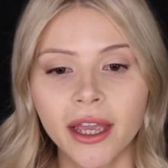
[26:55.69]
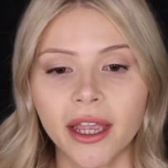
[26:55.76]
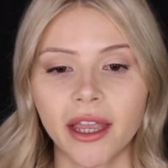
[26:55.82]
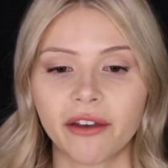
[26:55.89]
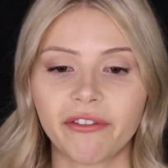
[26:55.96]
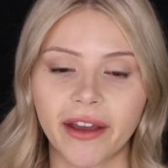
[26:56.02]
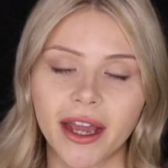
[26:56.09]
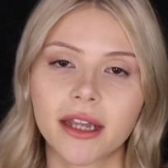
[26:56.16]

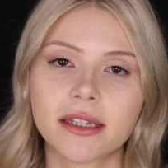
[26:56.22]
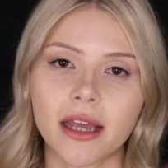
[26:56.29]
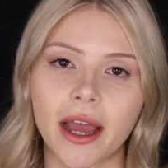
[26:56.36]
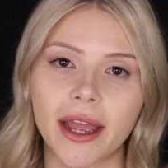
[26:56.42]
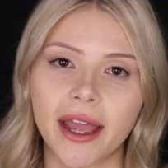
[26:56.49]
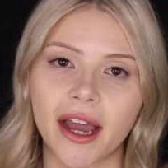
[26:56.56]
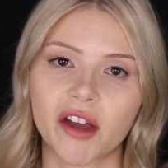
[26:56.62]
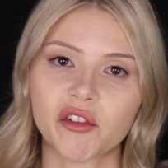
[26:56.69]
In fact, I
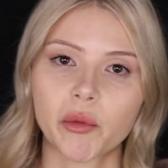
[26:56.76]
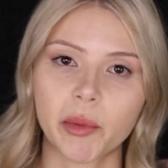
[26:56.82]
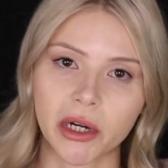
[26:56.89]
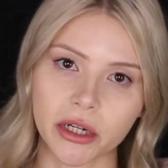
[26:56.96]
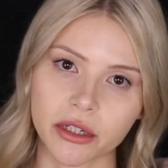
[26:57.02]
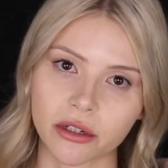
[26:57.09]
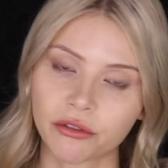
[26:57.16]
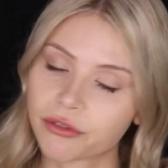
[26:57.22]
have a
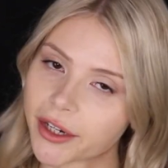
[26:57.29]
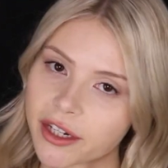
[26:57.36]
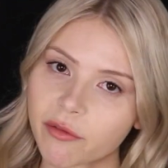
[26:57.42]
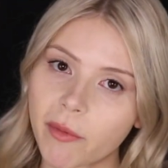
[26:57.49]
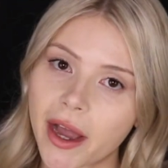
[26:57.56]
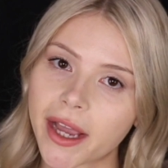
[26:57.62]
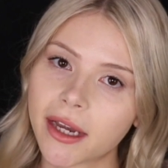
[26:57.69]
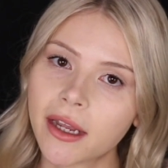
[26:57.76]
personal friend of
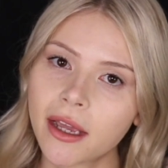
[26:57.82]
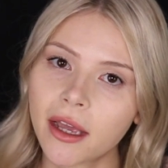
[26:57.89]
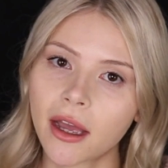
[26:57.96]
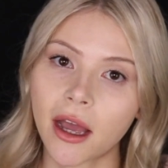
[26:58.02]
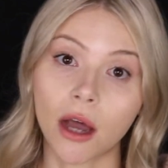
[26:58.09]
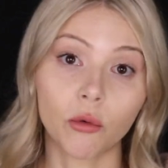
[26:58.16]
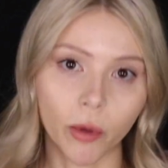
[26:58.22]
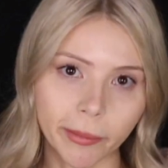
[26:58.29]
mine,
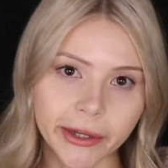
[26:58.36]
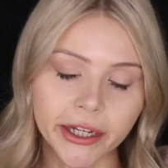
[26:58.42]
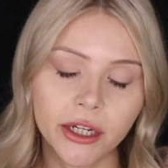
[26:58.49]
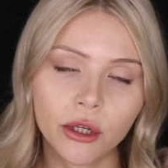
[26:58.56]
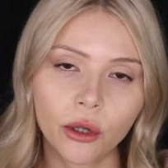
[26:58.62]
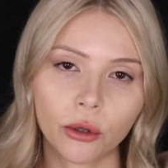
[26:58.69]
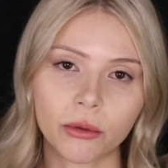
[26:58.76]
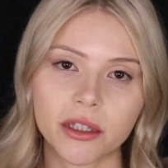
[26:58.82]
a woman
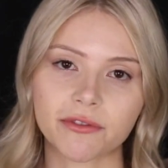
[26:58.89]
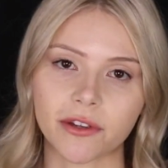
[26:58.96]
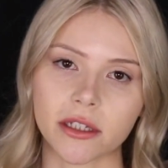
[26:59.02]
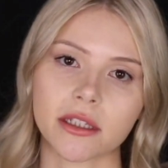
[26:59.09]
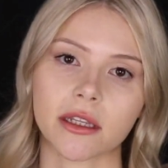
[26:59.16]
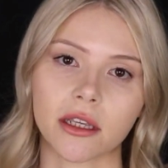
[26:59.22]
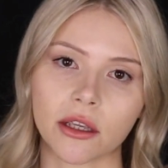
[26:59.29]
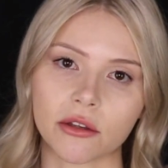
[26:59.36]
who was
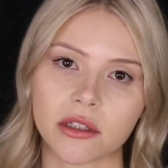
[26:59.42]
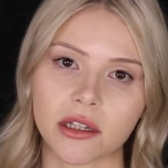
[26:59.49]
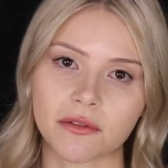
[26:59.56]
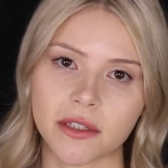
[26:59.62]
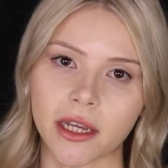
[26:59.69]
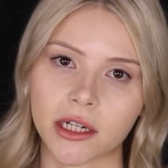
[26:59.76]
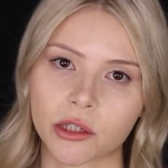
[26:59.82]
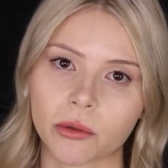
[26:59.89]
falsely accused of
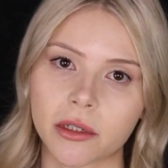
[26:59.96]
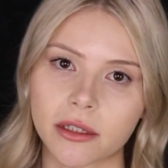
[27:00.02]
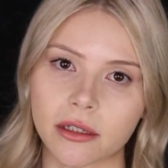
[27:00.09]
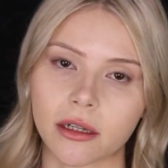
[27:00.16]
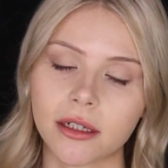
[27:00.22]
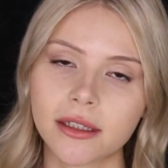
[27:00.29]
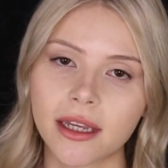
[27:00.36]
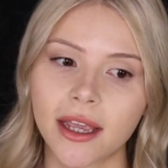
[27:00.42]
sexual
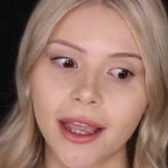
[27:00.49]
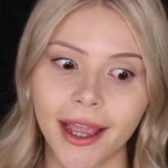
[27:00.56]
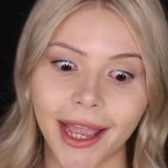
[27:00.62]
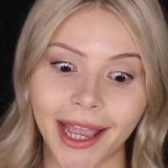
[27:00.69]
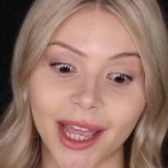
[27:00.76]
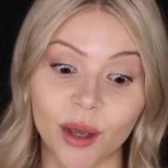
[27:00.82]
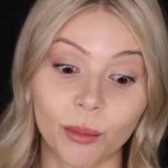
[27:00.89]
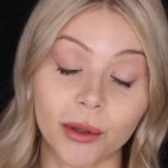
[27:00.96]
assault,
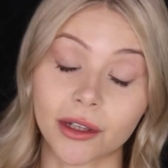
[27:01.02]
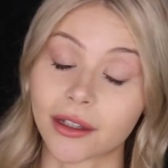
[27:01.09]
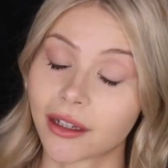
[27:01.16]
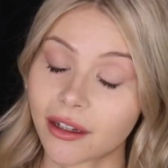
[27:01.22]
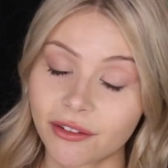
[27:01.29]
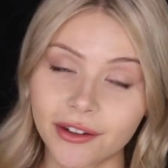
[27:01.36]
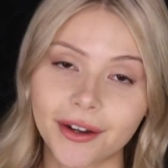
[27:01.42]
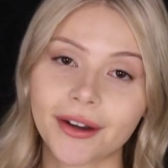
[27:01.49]
and
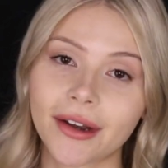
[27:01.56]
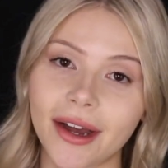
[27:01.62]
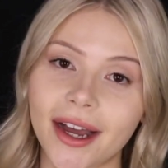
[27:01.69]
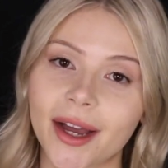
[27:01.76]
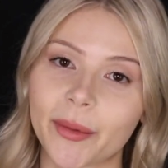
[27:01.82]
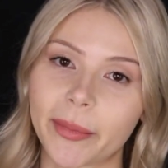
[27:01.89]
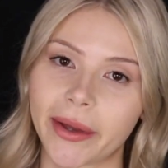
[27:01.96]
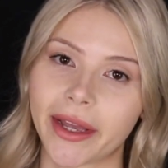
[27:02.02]
believe it or
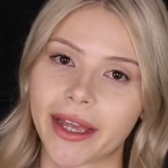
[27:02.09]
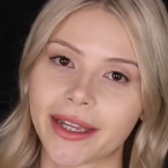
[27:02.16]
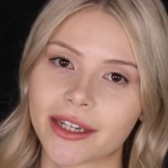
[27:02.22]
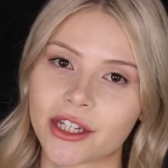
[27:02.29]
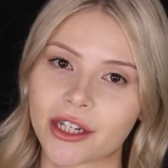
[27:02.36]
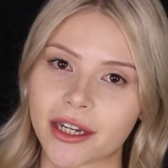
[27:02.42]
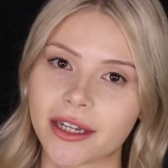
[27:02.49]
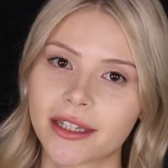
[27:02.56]
not, but she